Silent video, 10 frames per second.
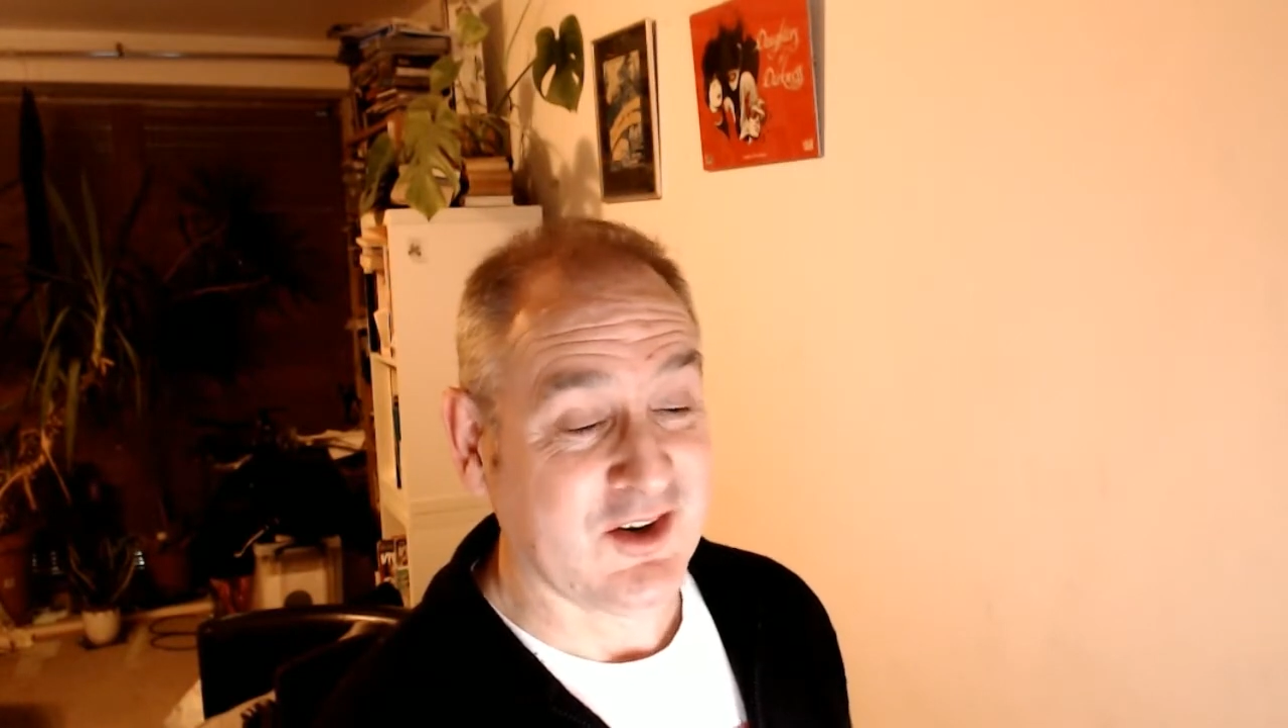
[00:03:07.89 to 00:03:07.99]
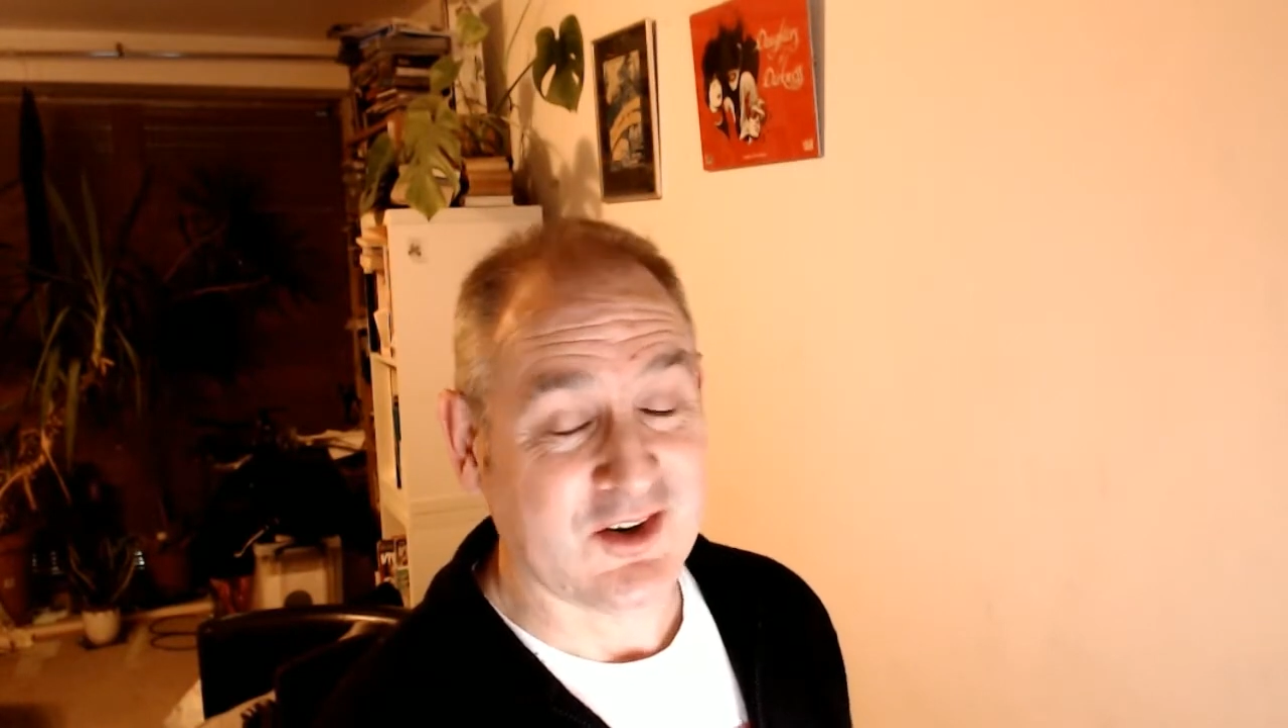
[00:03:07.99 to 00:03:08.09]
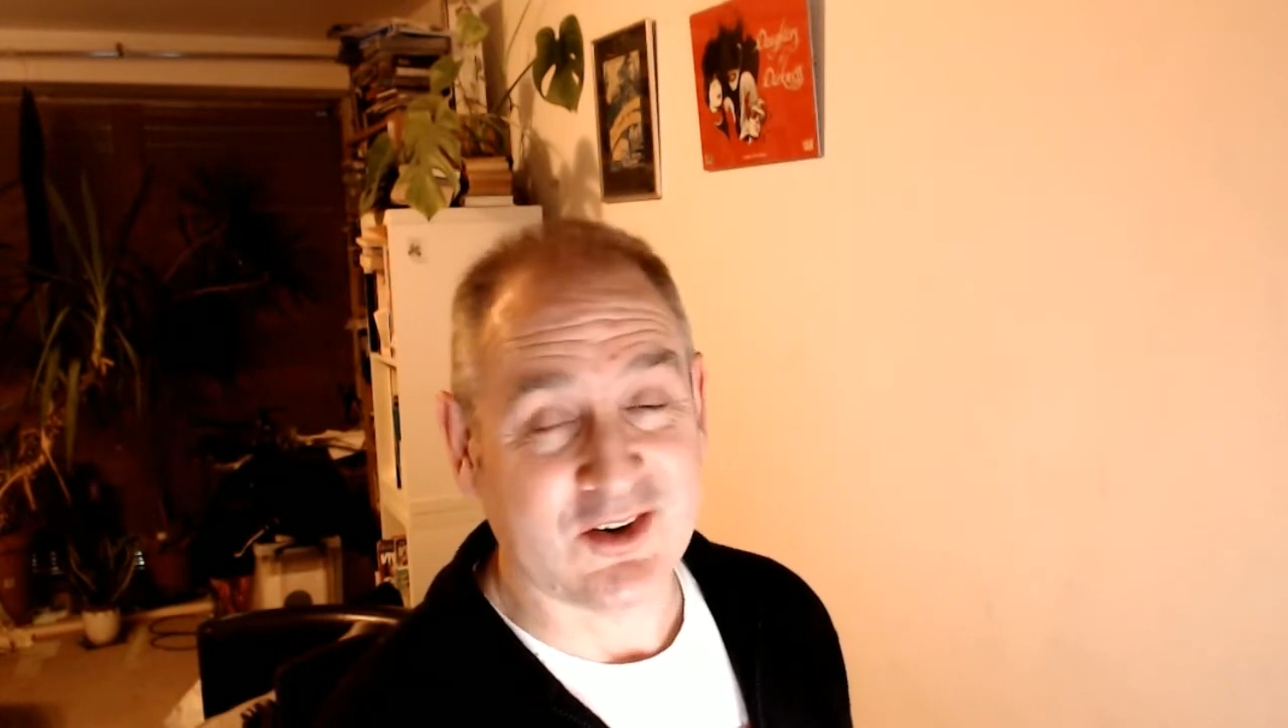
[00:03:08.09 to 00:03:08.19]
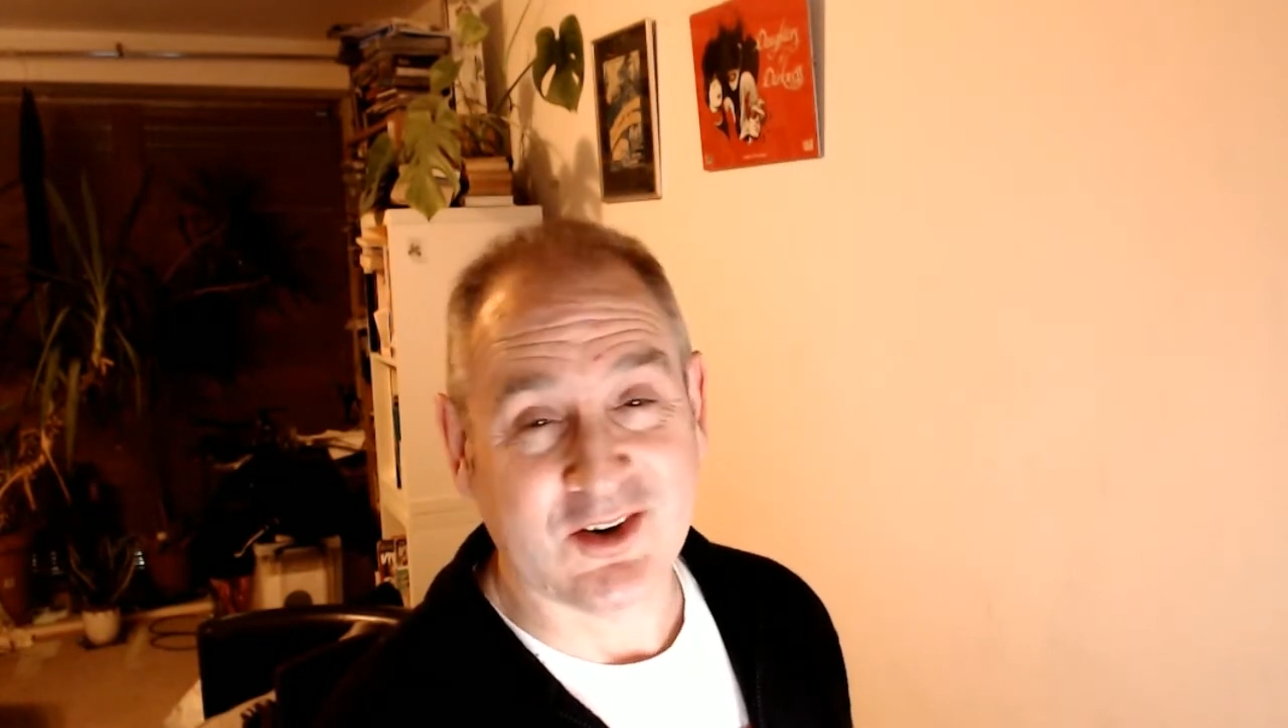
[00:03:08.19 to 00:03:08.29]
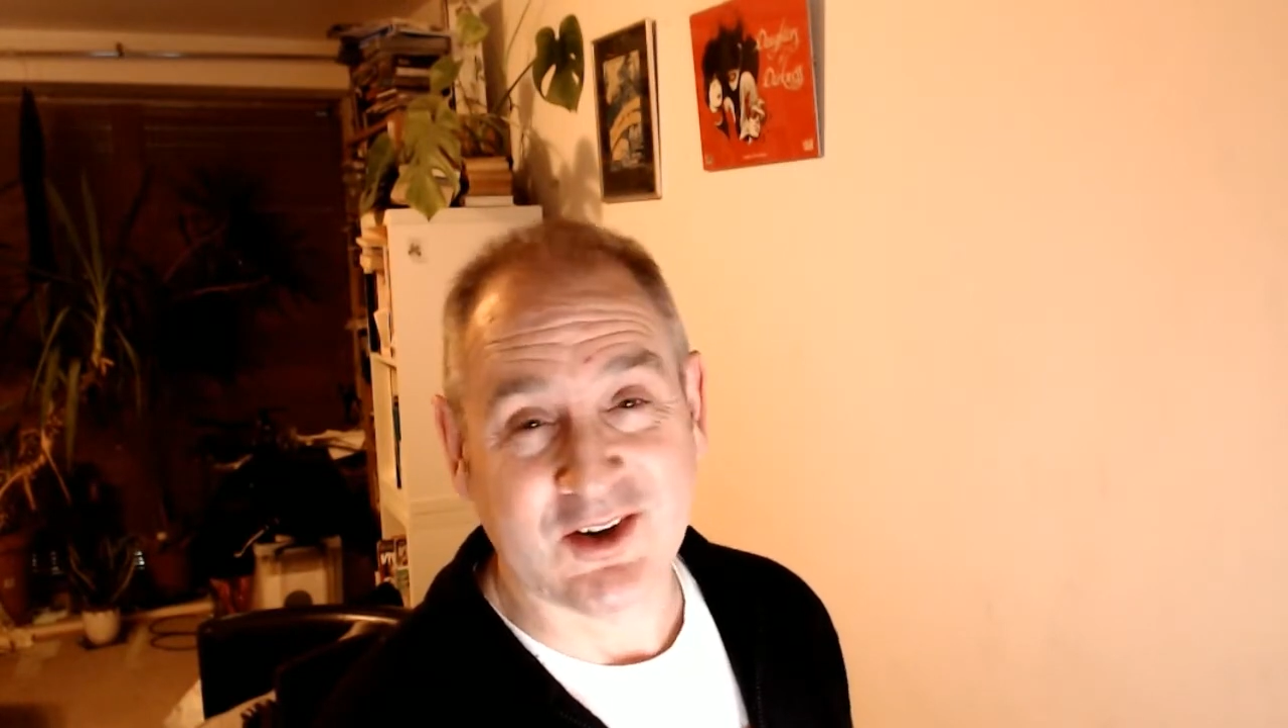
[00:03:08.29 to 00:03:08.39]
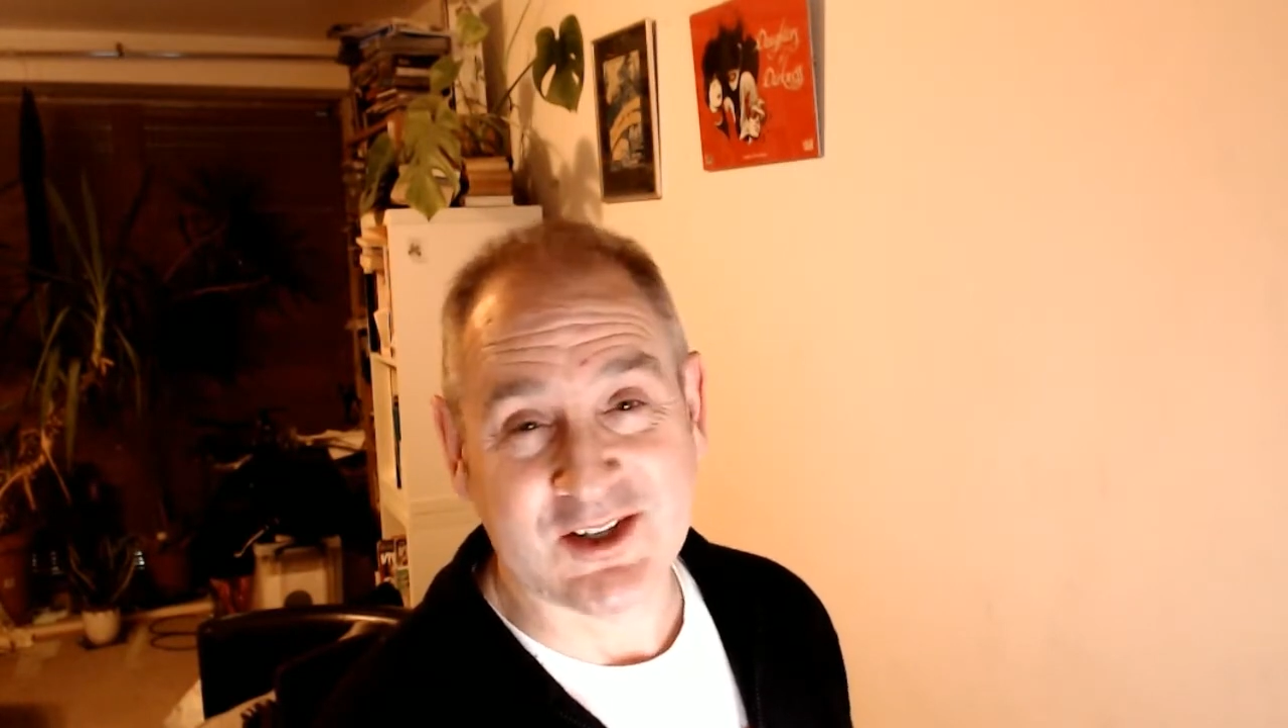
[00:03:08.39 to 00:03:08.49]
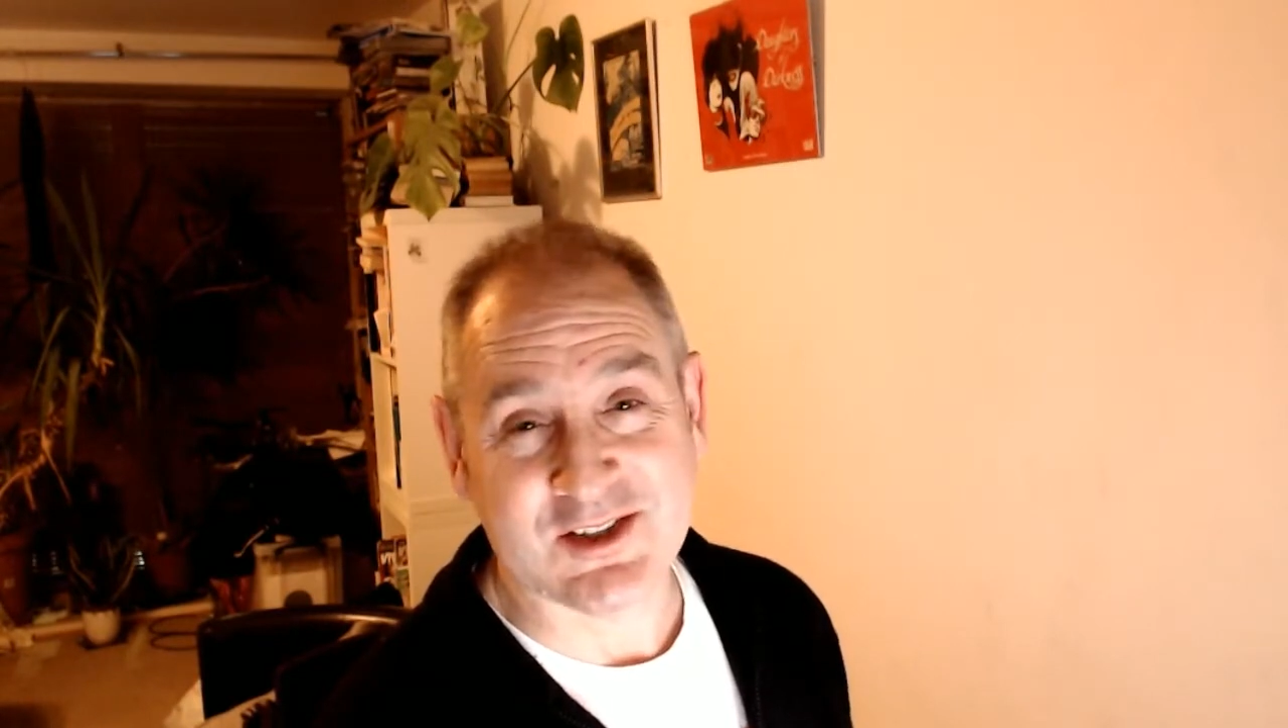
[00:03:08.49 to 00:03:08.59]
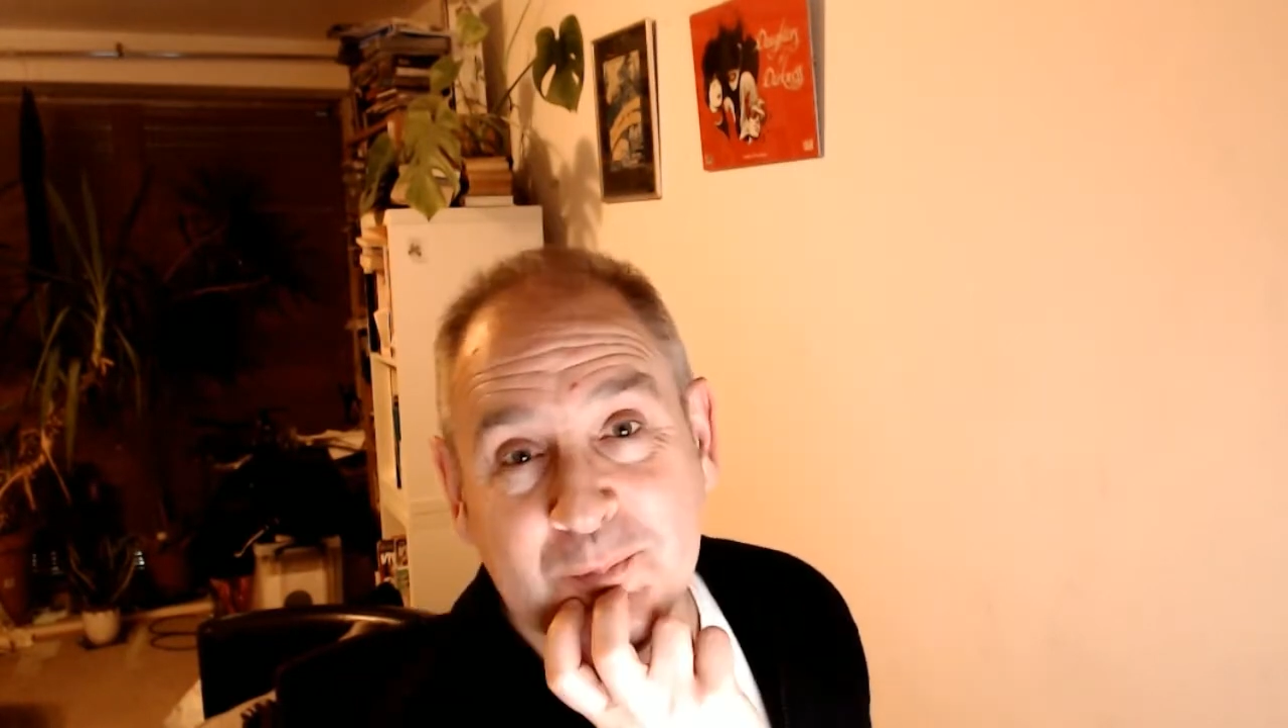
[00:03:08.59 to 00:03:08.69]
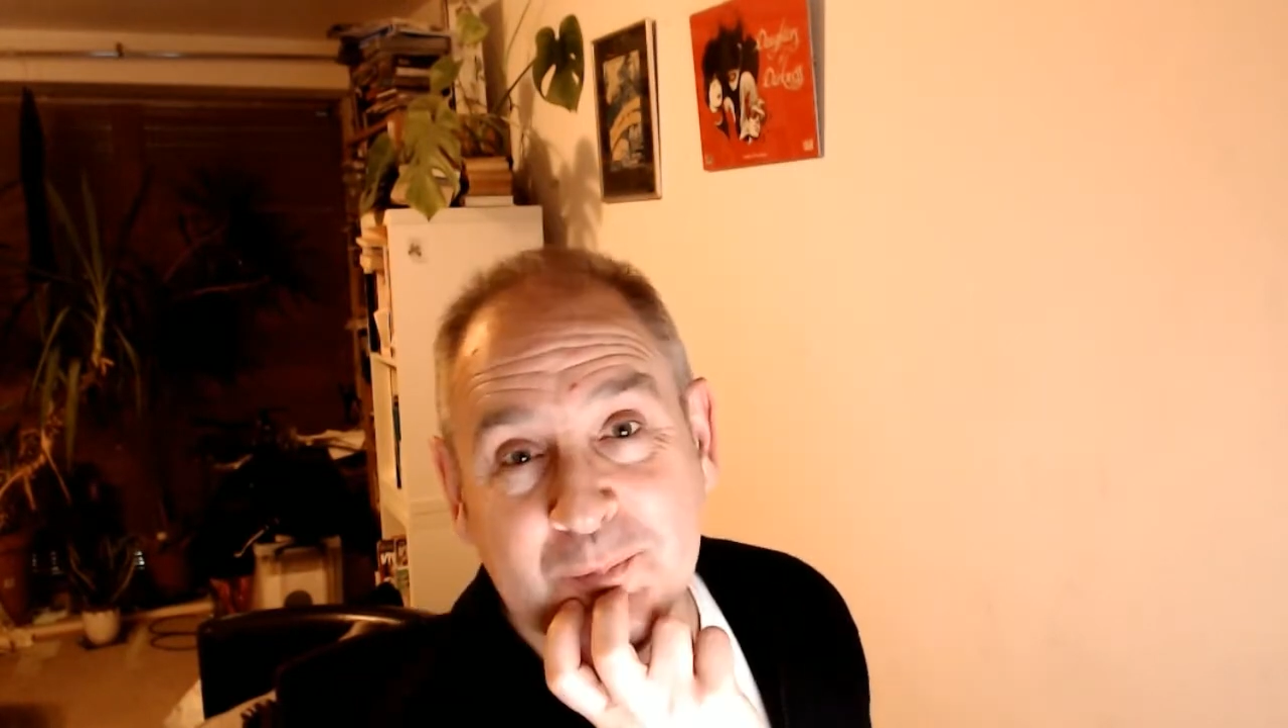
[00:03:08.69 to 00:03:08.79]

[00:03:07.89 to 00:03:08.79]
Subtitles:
right?